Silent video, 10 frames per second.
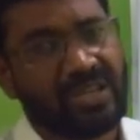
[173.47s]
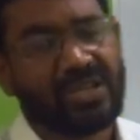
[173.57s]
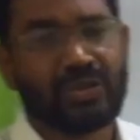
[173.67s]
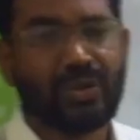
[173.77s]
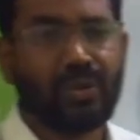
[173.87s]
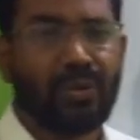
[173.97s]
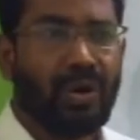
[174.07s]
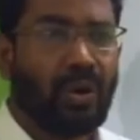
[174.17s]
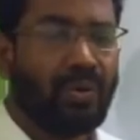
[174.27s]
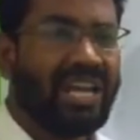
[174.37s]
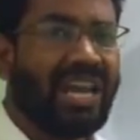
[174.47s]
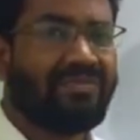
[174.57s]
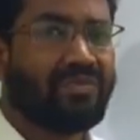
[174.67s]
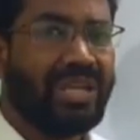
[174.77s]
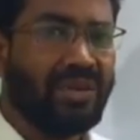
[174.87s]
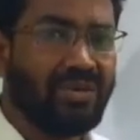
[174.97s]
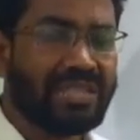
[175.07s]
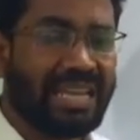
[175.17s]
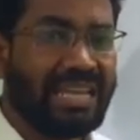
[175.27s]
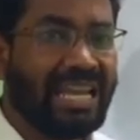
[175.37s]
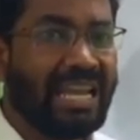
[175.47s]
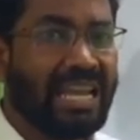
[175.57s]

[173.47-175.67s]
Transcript: So we have to use any